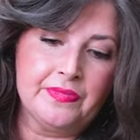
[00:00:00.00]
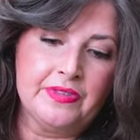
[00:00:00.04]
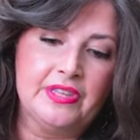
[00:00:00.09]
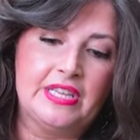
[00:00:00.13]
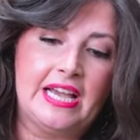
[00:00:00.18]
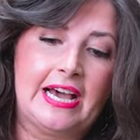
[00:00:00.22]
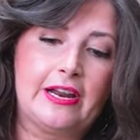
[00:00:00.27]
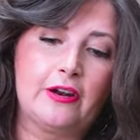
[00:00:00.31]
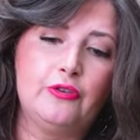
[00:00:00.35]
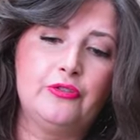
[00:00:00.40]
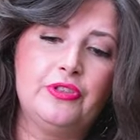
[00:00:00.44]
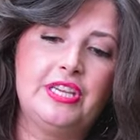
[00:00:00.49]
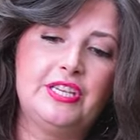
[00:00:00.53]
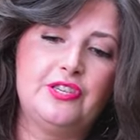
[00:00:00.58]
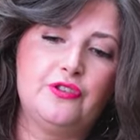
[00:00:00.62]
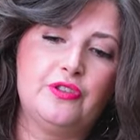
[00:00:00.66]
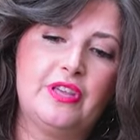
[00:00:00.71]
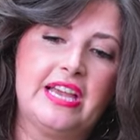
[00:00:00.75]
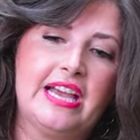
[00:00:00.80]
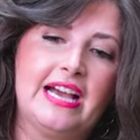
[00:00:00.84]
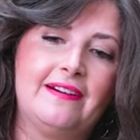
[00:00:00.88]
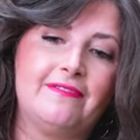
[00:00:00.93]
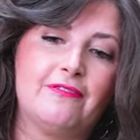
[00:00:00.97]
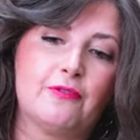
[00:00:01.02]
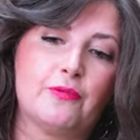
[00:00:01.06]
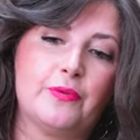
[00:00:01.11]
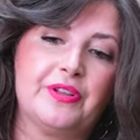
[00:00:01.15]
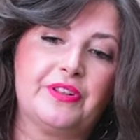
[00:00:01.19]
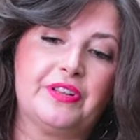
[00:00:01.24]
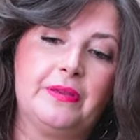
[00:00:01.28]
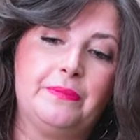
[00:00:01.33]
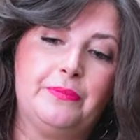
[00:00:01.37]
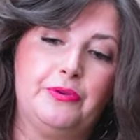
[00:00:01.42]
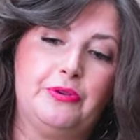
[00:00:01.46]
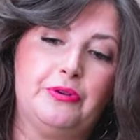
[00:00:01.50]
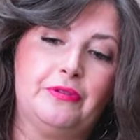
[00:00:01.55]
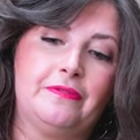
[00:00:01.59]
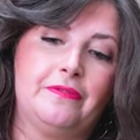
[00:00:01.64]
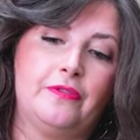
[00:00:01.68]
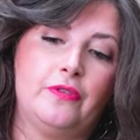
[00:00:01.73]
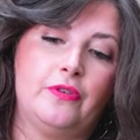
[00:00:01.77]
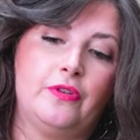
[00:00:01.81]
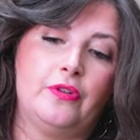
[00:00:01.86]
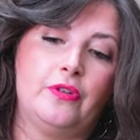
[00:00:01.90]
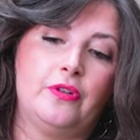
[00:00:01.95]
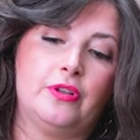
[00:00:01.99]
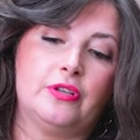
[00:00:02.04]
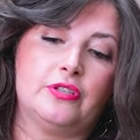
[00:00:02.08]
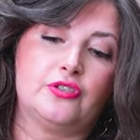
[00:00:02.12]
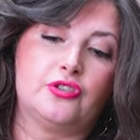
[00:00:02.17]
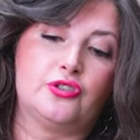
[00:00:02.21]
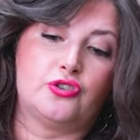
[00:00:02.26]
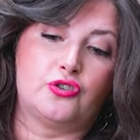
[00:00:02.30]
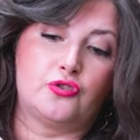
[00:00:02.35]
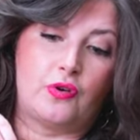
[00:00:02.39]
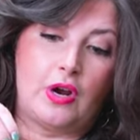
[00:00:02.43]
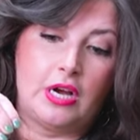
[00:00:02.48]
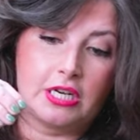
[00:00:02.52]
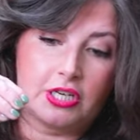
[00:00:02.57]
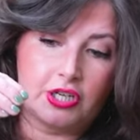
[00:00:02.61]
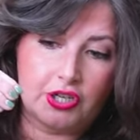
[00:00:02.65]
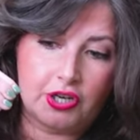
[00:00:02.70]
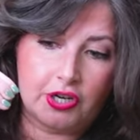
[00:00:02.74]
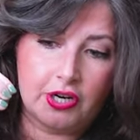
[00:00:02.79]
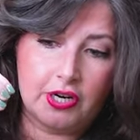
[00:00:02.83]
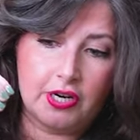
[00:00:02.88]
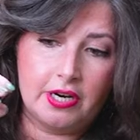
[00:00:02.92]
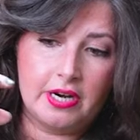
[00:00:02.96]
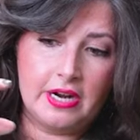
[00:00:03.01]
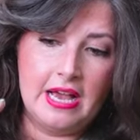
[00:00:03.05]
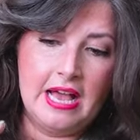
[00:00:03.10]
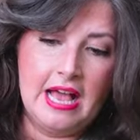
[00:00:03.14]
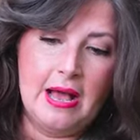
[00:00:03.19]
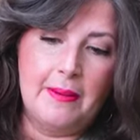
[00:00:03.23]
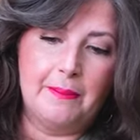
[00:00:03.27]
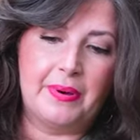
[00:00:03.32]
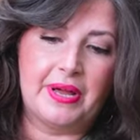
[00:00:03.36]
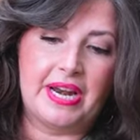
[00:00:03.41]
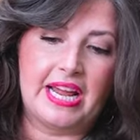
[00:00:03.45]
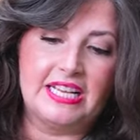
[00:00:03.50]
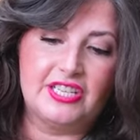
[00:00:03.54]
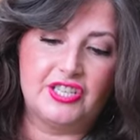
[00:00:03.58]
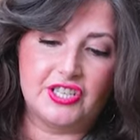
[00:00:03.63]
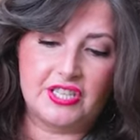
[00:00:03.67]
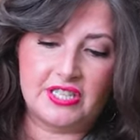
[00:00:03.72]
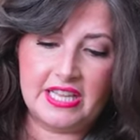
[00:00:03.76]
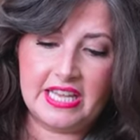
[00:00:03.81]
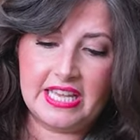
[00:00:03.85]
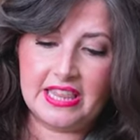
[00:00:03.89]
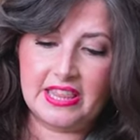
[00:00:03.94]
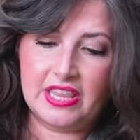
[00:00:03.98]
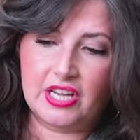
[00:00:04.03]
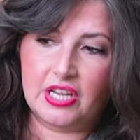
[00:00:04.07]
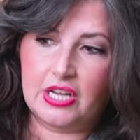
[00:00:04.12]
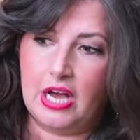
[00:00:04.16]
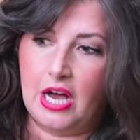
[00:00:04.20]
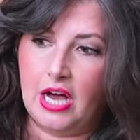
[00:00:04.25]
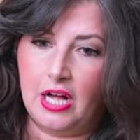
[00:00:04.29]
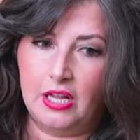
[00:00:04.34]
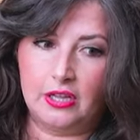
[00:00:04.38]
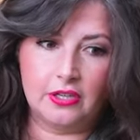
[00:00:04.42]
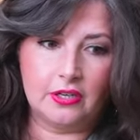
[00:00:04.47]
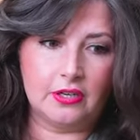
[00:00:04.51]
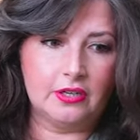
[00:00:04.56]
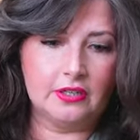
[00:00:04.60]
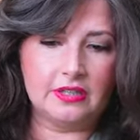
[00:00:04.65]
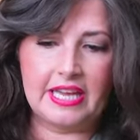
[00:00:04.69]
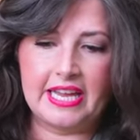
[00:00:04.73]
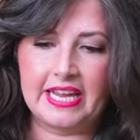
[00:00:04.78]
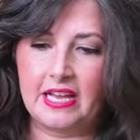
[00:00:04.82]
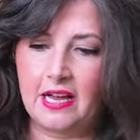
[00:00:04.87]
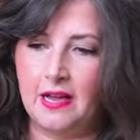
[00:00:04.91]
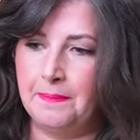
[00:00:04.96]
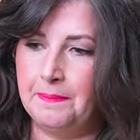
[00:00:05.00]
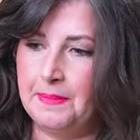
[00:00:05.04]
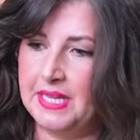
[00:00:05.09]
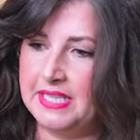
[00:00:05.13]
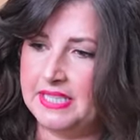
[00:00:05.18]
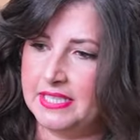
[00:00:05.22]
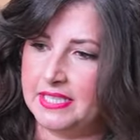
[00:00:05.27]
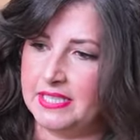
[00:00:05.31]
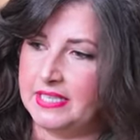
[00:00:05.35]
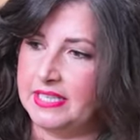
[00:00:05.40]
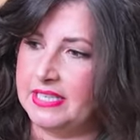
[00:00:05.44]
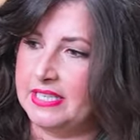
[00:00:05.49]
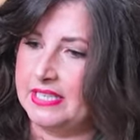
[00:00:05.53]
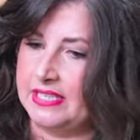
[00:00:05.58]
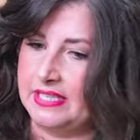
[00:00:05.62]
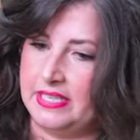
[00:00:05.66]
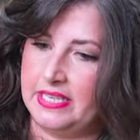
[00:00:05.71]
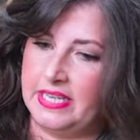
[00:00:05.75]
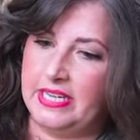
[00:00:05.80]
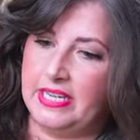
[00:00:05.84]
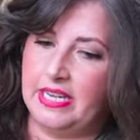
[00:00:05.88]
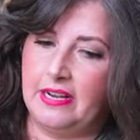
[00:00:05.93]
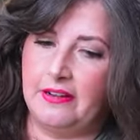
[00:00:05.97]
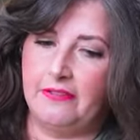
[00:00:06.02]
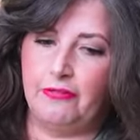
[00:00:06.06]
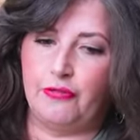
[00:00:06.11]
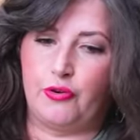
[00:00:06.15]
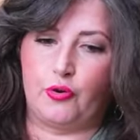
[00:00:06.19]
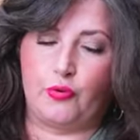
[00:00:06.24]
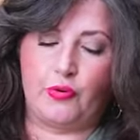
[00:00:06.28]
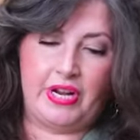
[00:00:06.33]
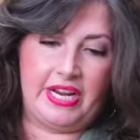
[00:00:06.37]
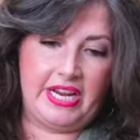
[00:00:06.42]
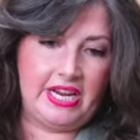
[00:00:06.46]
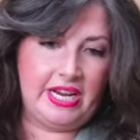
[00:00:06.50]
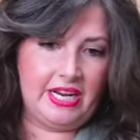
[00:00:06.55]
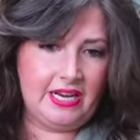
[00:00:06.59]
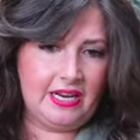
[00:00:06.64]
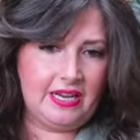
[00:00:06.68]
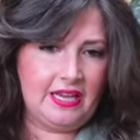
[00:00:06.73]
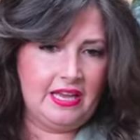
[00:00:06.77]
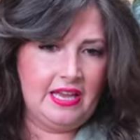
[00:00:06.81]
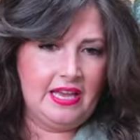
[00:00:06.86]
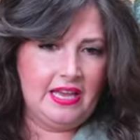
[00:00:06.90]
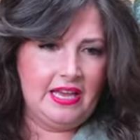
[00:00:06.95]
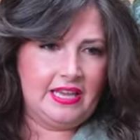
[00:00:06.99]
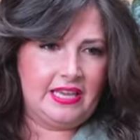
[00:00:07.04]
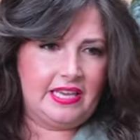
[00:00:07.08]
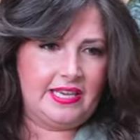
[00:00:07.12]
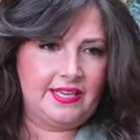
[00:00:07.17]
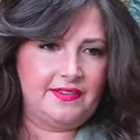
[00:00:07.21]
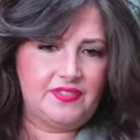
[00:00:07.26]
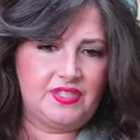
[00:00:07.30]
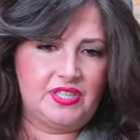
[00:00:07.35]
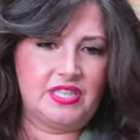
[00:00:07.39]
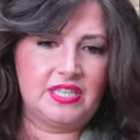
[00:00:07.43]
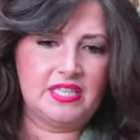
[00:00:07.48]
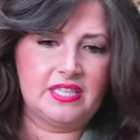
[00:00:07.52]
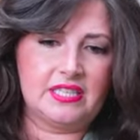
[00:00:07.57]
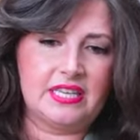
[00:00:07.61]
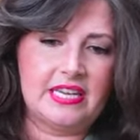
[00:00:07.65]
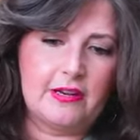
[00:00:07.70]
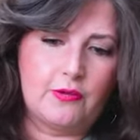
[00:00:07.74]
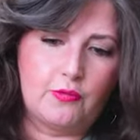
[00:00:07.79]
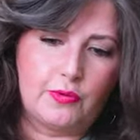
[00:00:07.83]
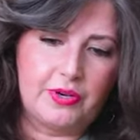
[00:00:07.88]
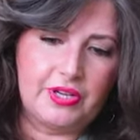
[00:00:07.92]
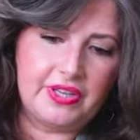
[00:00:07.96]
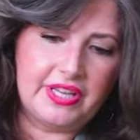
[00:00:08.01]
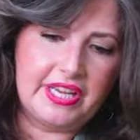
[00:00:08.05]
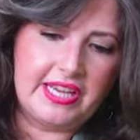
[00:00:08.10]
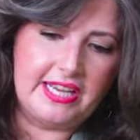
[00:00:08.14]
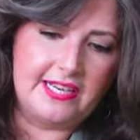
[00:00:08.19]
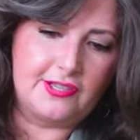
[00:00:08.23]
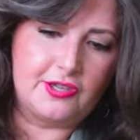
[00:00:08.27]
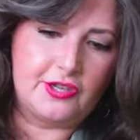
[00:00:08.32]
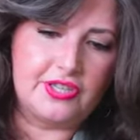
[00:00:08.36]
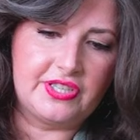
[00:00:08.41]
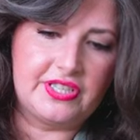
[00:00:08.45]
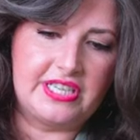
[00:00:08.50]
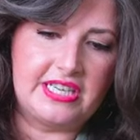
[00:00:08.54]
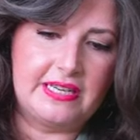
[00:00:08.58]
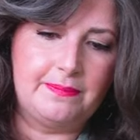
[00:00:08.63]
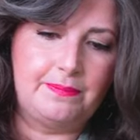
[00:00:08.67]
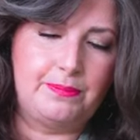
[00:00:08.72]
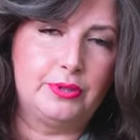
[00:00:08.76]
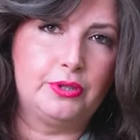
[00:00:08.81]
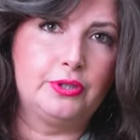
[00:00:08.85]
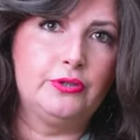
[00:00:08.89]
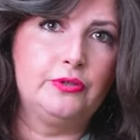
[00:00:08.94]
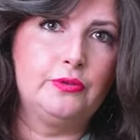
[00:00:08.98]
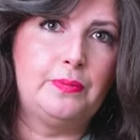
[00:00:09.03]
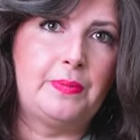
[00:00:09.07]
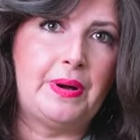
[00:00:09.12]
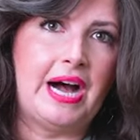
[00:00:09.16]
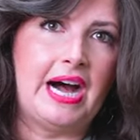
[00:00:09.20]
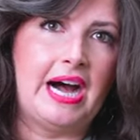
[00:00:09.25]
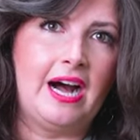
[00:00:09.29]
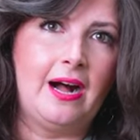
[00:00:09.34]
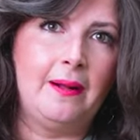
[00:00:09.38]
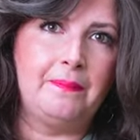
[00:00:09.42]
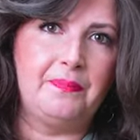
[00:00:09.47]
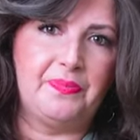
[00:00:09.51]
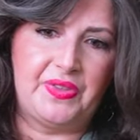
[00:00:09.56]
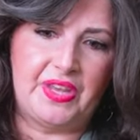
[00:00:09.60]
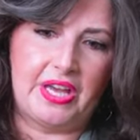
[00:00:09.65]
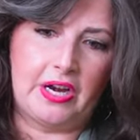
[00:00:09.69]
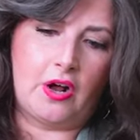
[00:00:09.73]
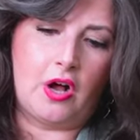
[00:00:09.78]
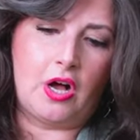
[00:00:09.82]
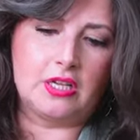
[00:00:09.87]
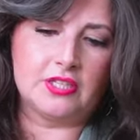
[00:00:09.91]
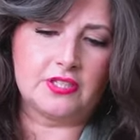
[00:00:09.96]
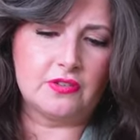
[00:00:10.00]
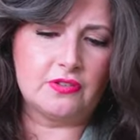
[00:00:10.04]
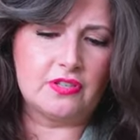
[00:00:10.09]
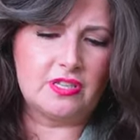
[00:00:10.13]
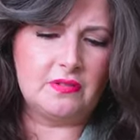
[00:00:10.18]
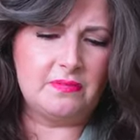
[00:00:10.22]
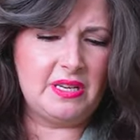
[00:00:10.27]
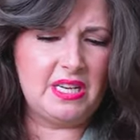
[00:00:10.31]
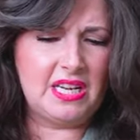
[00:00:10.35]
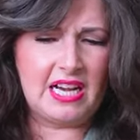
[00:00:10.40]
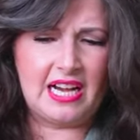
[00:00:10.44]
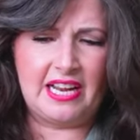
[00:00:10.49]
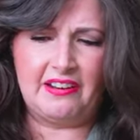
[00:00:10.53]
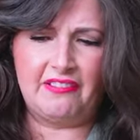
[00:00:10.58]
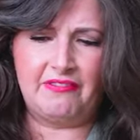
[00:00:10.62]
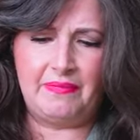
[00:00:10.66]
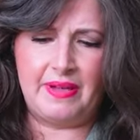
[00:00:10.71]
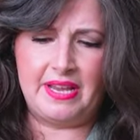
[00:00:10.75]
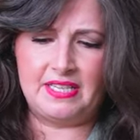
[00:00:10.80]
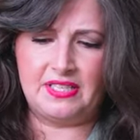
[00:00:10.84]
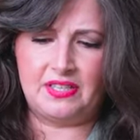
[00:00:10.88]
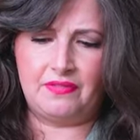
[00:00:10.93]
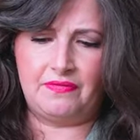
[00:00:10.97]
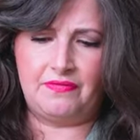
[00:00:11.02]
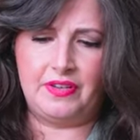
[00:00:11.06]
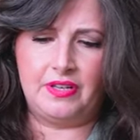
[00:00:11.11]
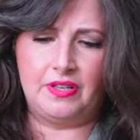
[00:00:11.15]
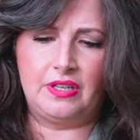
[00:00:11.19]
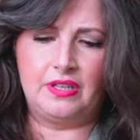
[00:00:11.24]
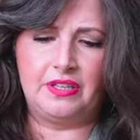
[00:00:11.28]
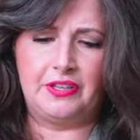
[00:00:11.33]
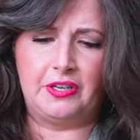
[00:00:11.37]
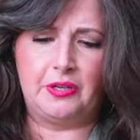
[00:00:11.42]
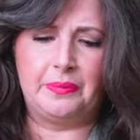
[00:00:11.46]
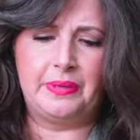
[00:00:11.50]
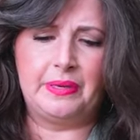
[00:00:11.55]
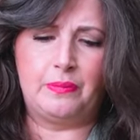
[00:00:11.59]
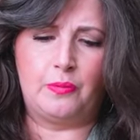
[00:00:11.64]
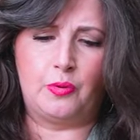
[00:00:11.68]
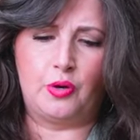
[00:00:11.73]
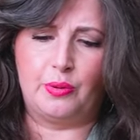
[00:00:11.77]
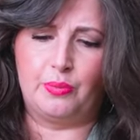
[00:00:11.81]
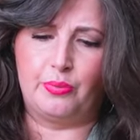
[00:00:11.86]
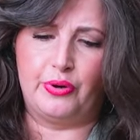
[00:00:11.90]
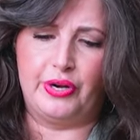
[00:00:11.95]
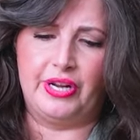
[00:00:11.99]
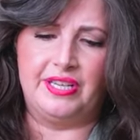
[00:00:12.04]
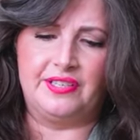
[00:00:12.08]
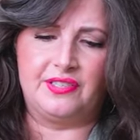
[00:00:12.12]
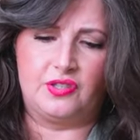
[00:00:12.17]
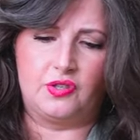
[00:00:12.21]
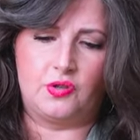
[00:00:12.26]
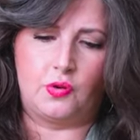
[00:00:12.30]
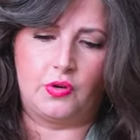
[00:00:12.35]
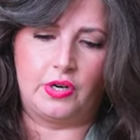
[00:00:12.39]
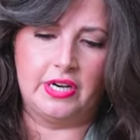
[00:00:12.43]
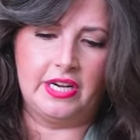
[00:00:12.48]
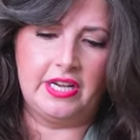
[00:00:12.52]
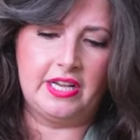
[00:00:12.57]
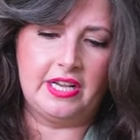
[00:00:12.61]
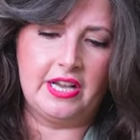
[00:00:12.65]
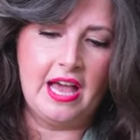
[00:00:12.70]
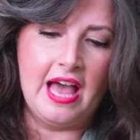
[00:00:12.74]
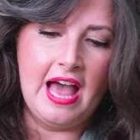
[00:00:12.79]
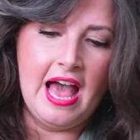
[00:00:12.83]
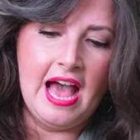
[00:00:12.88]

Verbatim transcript: Not only do they have a really beautiful structure, but I just think the color, like amidst the sea of green, gives this like really interesting blue pop that also to me kind of makes it feel a little bit more prehistoric.